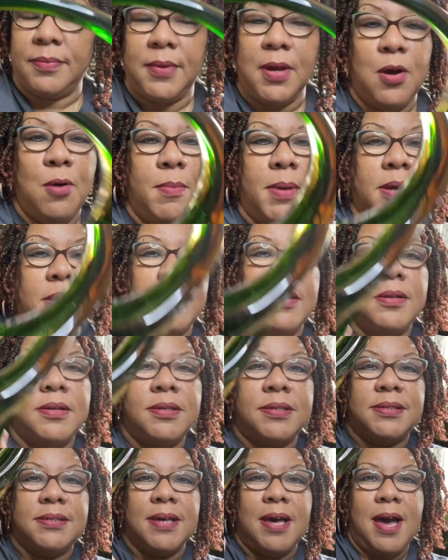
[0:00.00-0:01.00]
Oh my
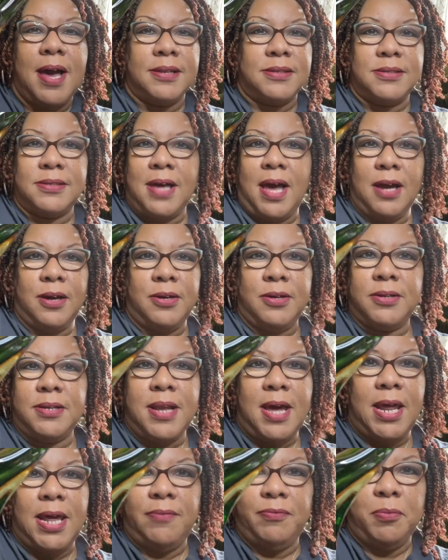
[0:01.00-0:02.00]
goodness, I could
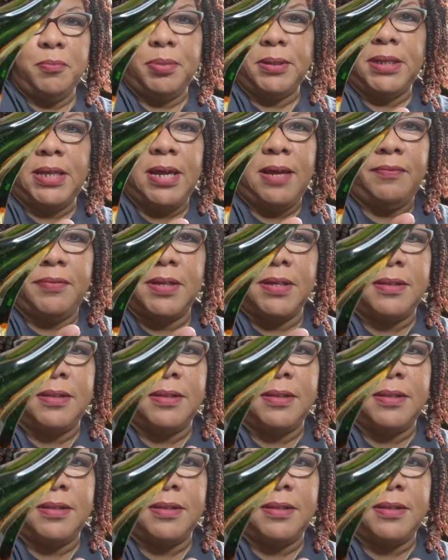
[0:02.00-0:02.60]
not even believe that